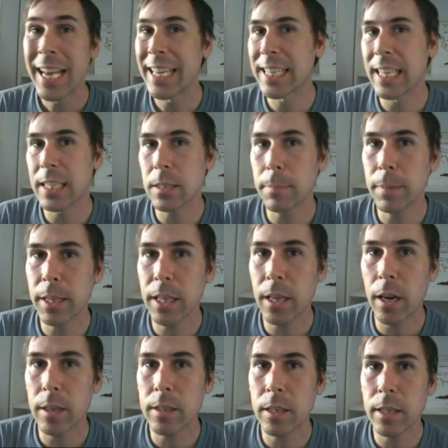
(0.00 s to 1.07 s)
It doesn't mean that
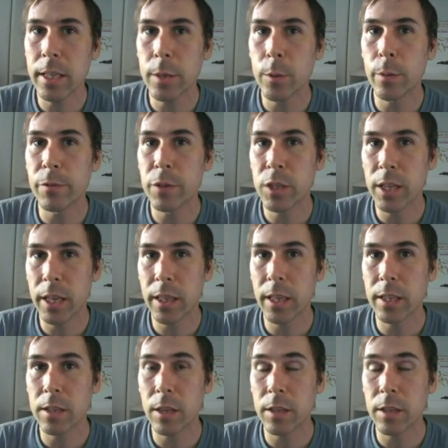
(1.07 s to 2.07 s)
I'll delete you if you say things I'll